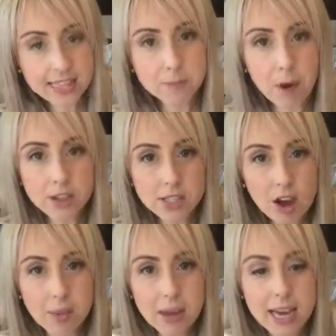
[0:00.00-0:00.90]

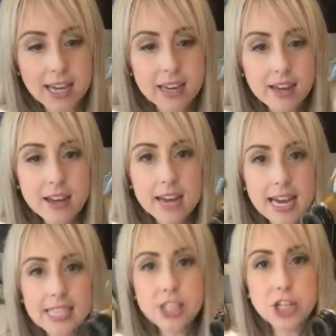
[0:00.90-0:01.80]
balsamic
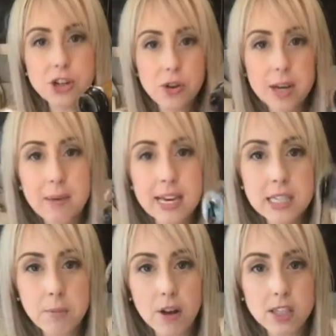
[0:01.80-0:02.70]
is the
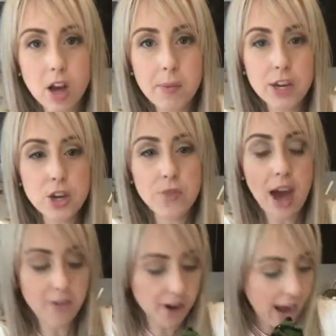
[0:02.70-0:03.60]
dreamiest balsamic you've
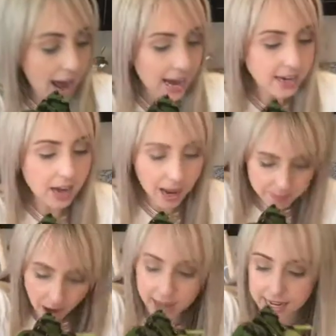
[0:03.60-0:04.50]
ever had. I'm
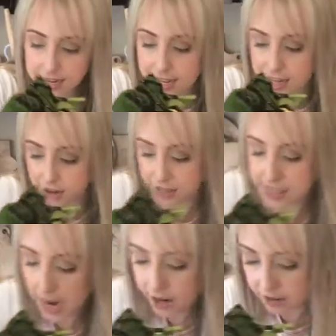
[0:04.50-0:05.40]
not kidding, in your
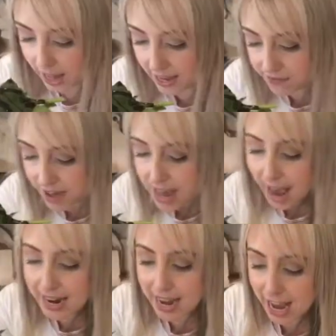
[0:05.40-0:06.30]
entire life.
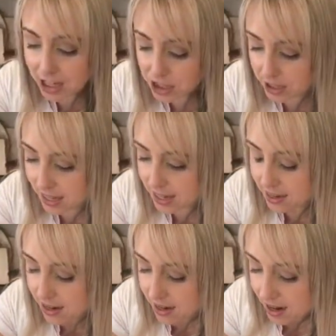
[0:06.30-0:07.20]
And I
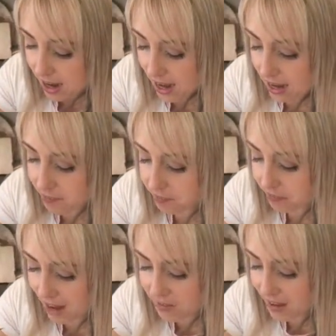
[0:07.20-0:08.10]
actually,
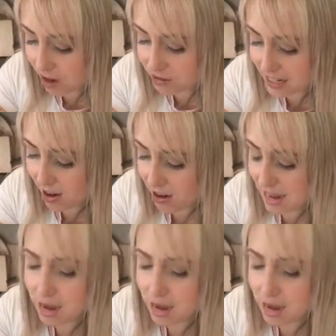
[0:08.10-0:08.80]
I found it on